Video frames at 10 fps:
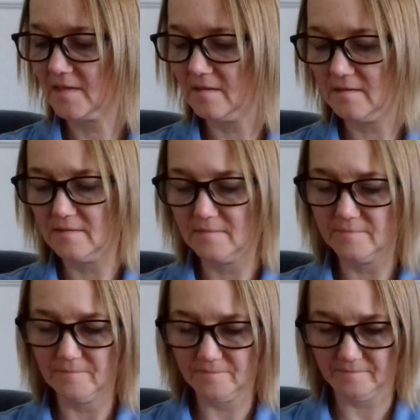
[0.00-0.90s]

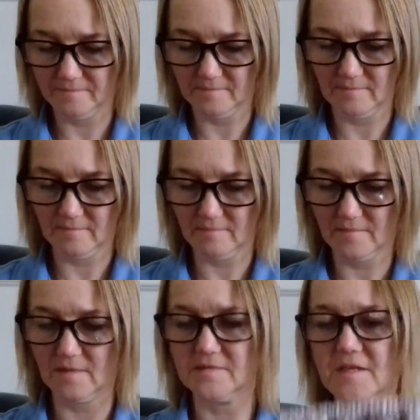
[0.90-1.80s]

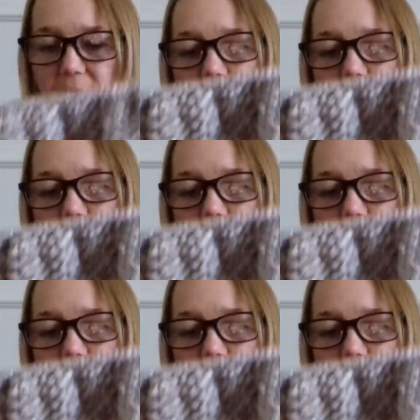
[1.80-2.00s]
So